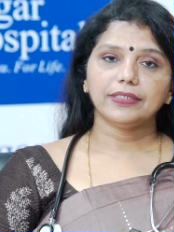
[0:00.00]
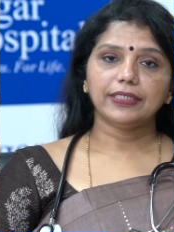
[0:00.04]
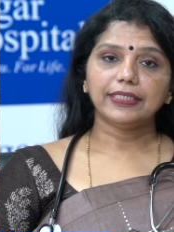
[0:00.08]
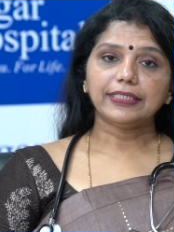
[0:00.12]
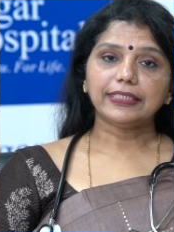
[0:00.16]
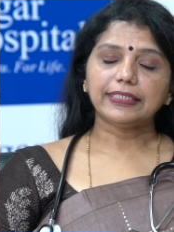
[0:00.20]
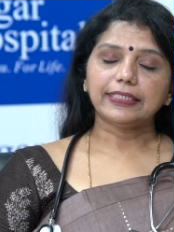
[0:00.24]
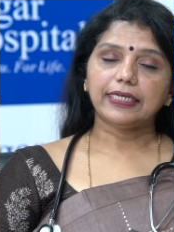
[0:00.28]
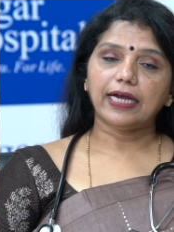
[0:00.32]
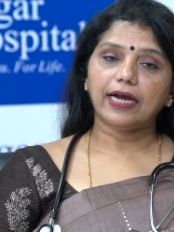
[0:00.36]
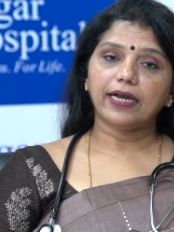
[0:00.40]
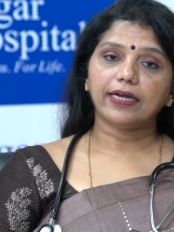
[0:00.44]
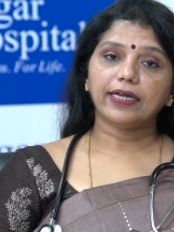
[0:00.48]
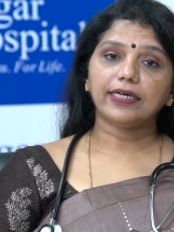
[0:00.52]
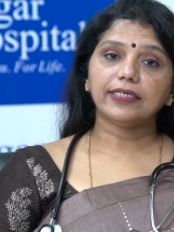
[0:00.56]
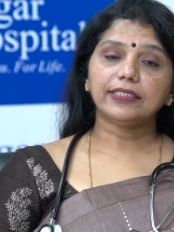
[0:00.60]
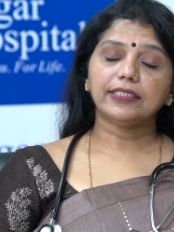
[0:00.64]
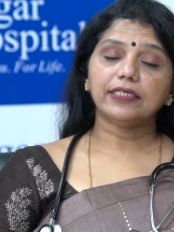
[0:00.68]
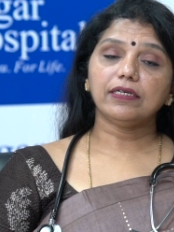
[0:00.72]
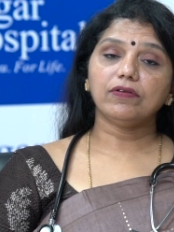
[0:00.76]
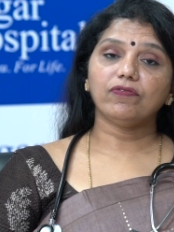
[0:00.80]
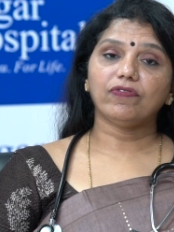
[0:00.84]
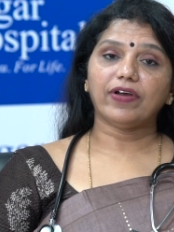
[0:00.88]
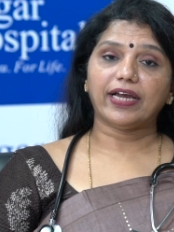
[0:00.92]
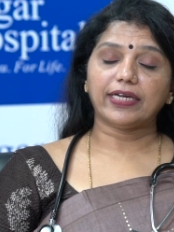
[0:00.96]
this
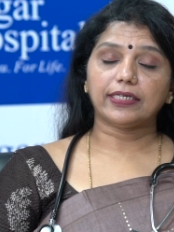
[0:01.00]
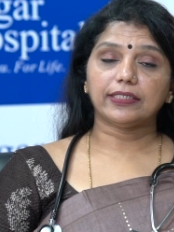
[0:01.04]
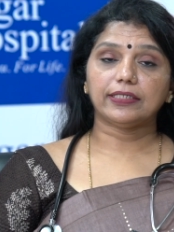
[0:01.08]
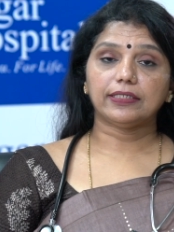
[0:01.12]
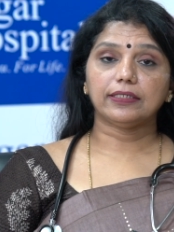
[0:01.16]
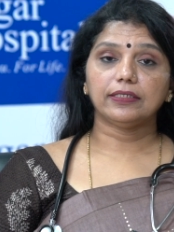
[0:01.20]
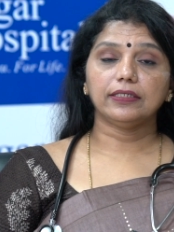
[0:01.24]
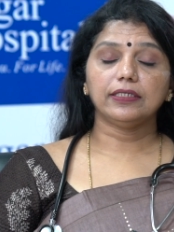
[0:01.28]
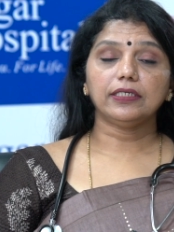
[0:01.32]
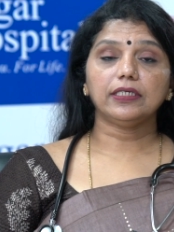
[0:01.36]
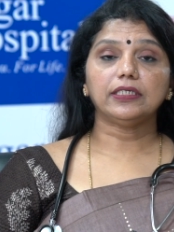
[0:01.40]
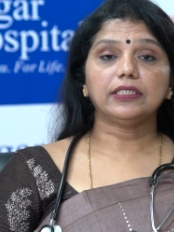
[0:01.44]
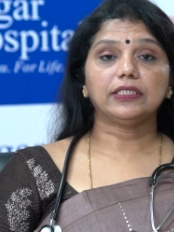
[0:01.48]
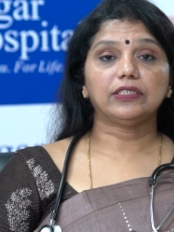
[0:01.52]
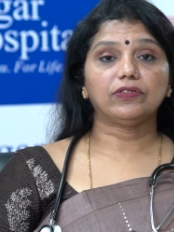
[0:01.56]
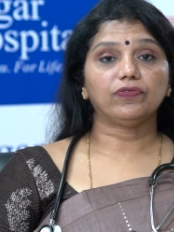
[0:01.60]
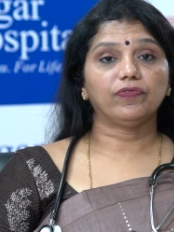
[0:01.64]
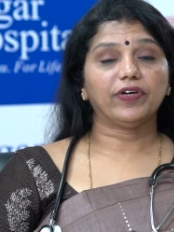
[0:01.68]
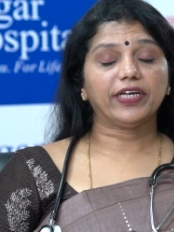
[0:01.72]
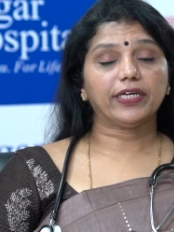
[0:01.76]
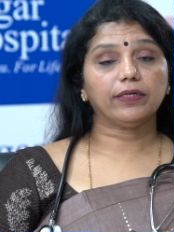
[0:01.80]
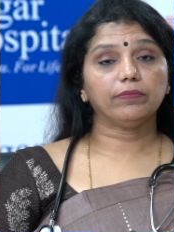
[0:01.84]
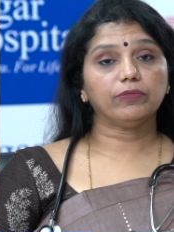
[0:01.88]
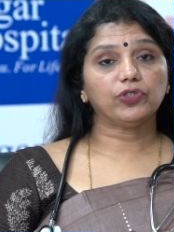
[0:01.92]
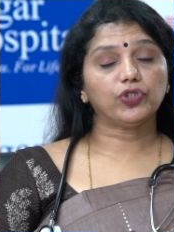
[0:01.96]
Gardasil vaccine is
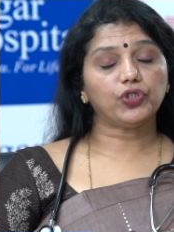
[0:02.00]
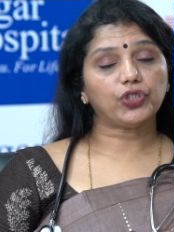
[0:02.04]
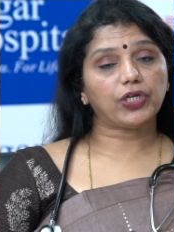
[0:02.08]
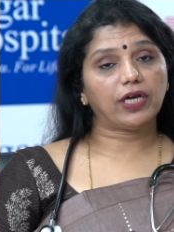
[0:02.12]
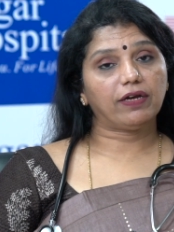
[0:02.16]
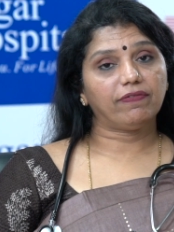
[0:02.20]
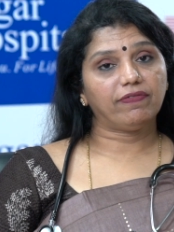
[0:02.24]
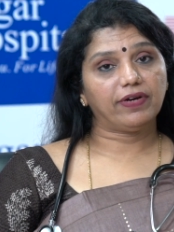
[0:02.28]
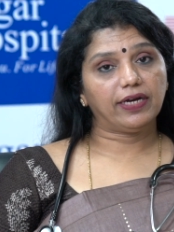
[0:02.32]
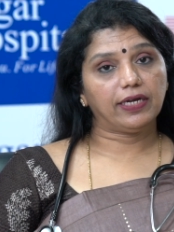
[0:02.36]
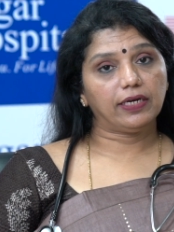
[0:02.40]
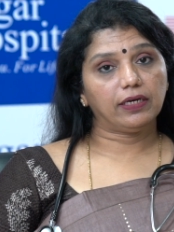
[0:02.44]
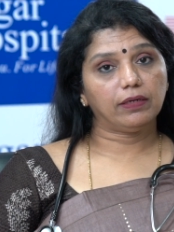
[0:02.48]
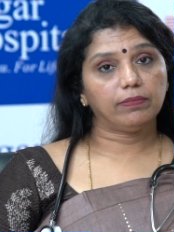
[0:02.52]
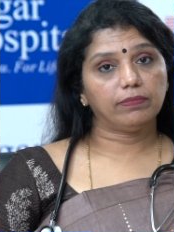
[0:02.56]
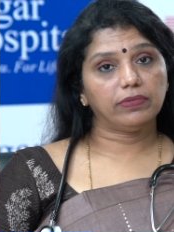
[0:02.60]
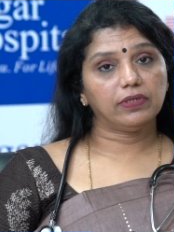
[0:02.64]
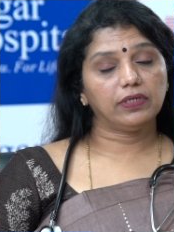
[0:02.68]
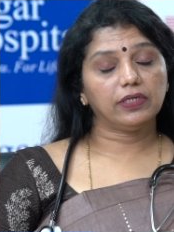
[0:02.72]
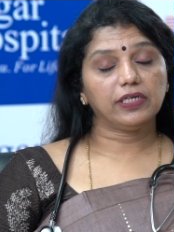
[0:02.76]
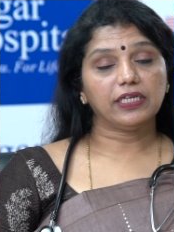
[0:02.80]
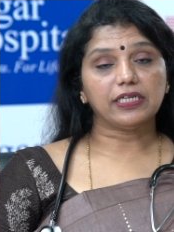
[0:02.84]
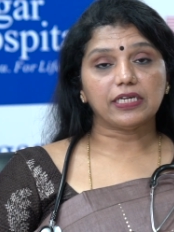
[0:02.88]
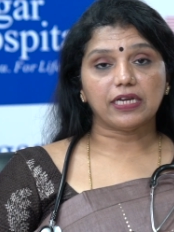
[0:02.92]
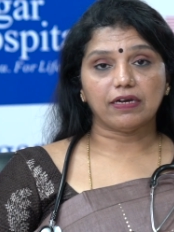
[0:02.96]
very much available
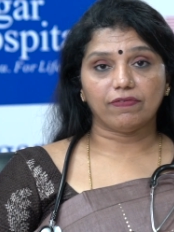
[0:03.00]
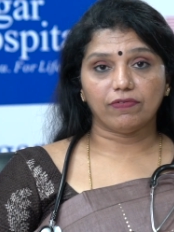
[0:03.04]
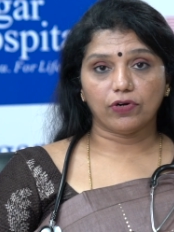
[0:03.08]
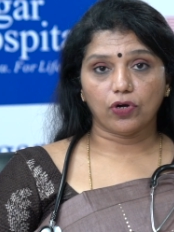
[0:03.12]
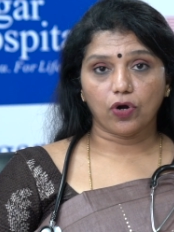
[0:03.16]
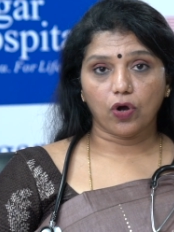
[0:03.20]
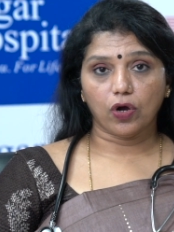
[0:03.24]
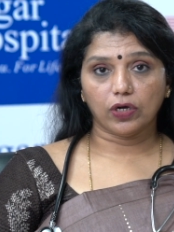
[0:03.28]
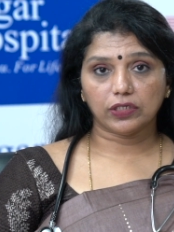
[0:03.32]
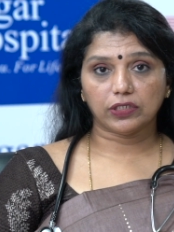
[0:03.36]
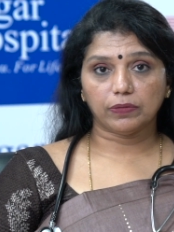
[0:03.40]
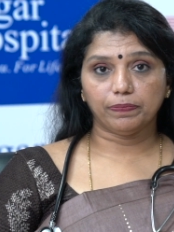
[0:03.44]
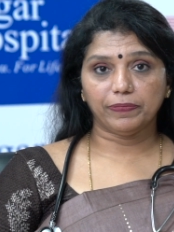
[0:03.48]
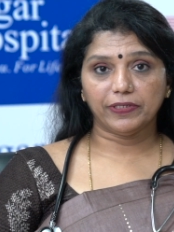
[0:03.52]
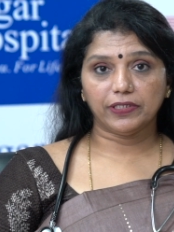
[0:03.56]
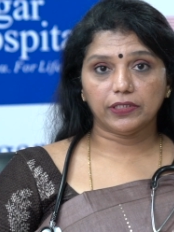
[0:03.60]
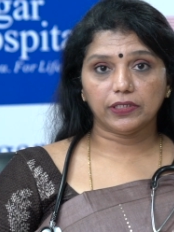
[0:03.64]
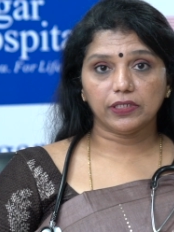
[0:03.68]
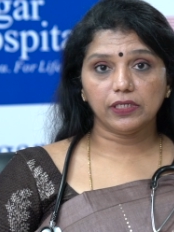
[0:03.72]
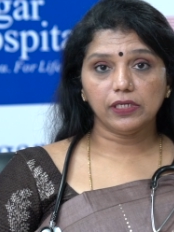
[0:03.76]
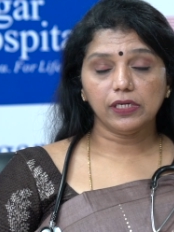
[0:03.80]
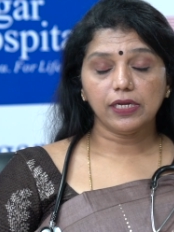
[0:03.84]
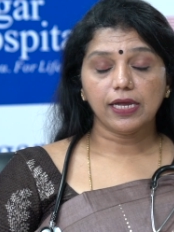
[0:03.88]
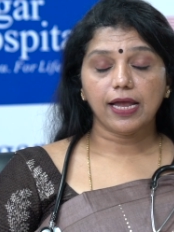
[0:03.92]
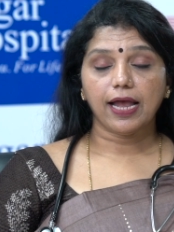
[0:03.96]
in our
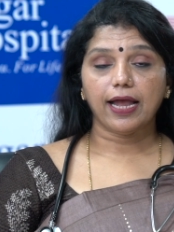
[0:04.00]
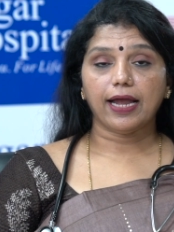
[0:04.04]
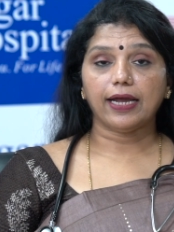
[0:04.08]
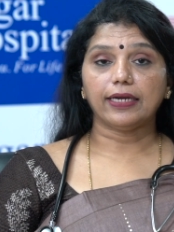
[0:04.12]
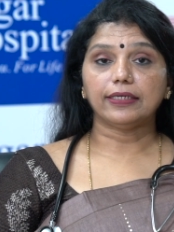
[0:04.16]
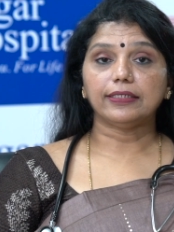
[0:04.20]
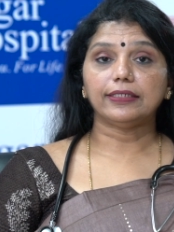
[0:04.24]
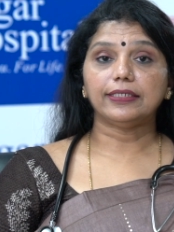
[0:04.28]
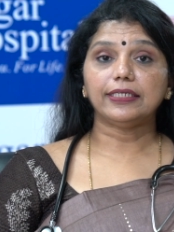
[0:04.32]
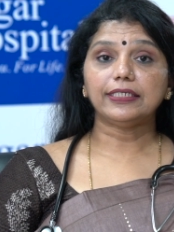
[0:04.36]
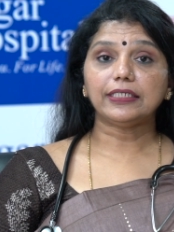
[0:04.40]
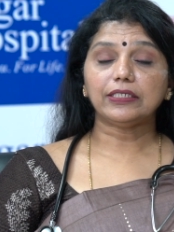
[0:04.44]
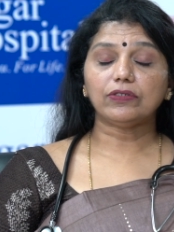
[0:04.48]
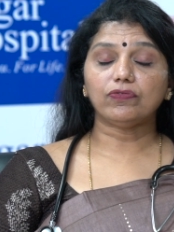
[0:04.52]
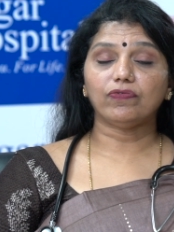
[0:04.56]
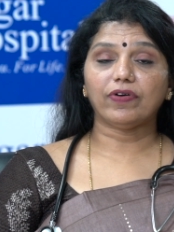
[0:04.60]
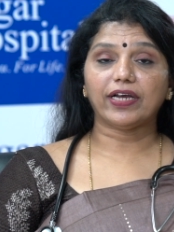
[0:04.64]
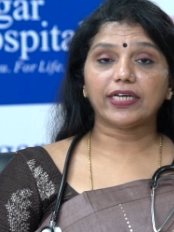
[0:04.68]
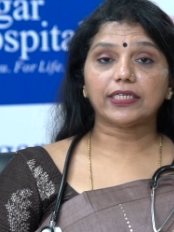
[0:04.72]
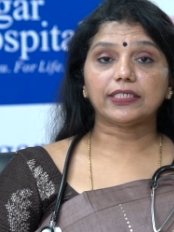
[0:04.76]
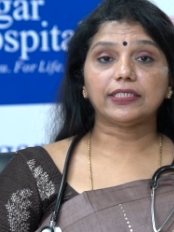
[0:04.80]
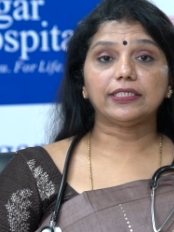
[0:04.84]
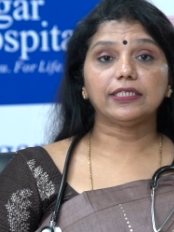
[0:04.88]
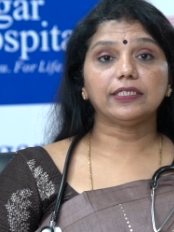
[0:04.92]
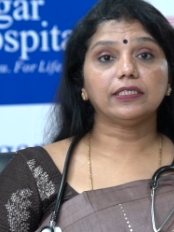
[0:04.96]
hospital and this
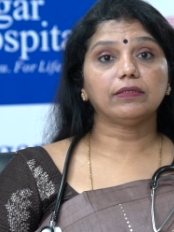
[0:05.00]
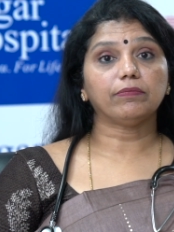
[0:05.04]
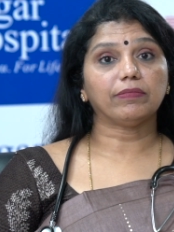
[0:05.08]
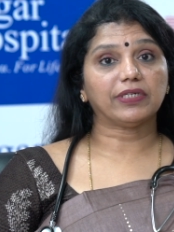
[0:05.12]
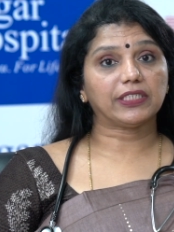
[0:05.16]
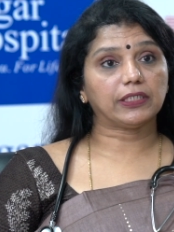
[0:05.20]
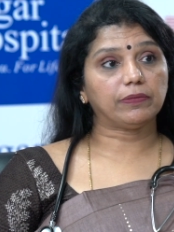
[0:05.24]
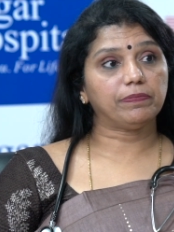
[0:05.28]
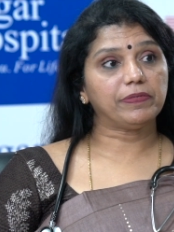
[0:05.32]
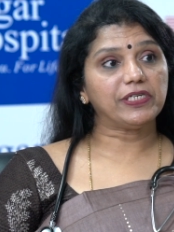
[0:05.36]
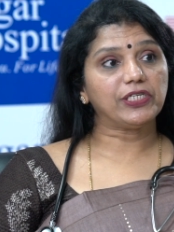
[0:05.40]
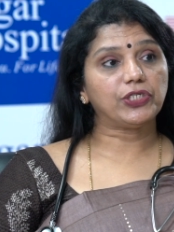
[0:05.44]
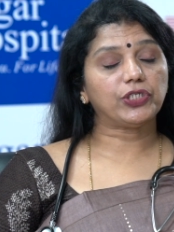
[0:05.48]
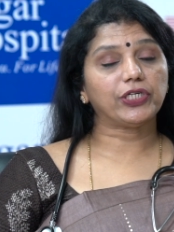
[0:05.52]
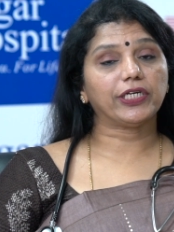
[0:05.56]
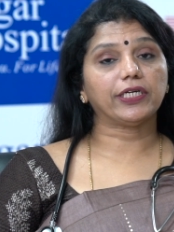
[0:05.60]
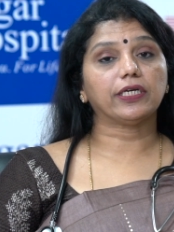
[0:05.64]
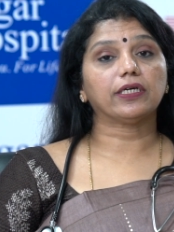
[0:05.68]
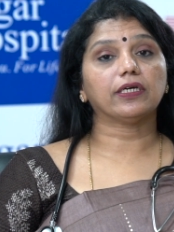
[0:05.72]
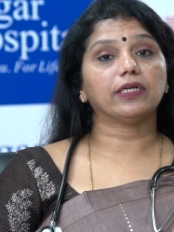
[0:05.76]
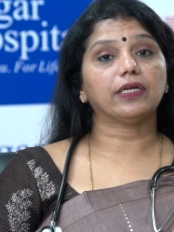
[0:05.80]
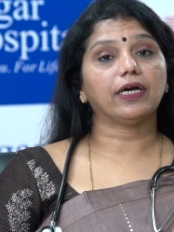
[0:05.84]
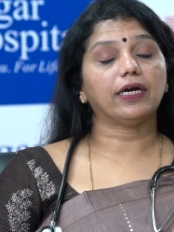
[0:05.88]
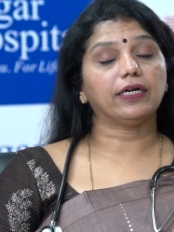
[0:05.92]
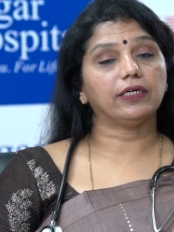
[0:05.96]
vaccine must be
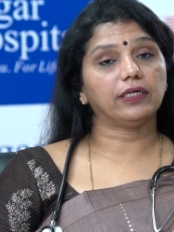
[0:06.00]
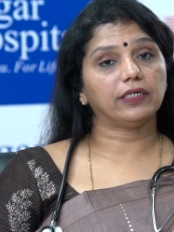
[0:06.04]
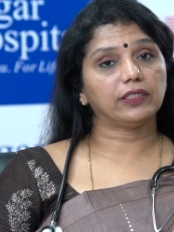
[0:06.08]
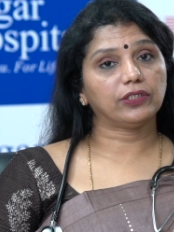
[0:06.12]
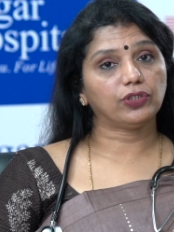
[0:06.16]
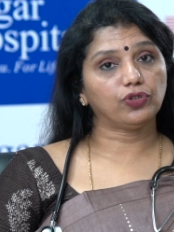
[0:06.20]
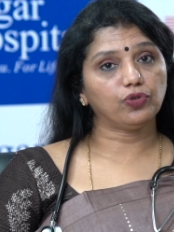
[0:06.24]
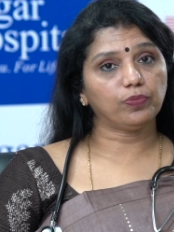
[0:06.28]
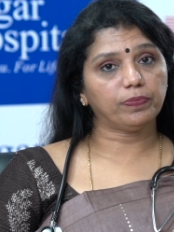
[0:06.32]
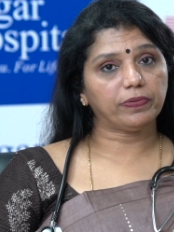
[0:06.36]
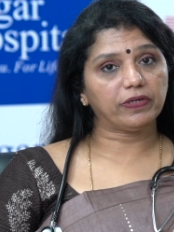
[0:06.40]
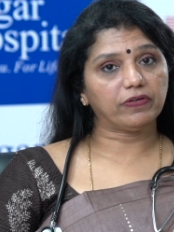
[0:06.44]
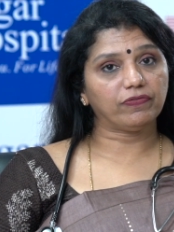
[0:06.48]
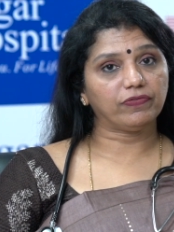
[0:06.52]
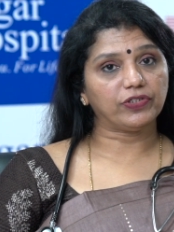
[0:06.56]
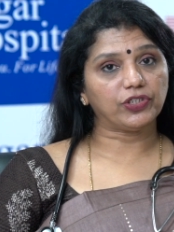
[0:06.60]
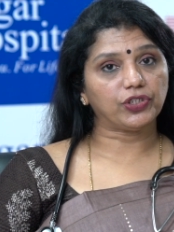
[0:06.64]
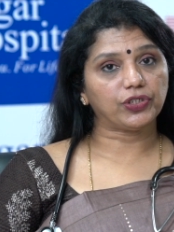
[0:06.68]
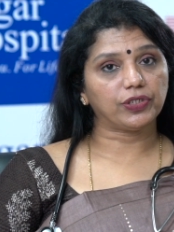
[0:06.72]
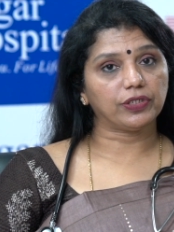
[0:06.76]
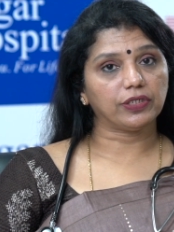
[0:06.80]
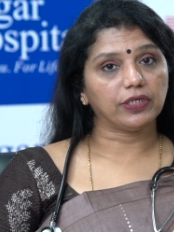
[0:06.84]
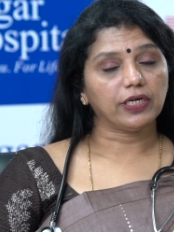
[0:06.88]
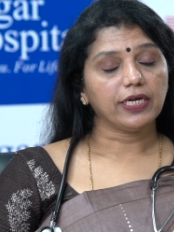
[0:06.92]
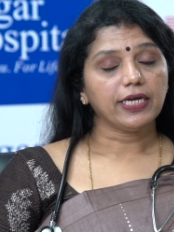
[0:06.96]
taken under
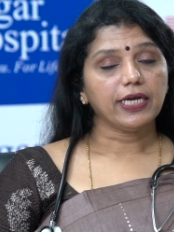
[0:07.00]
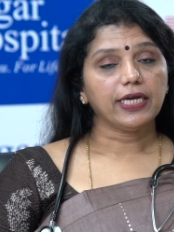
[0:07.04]
supervision.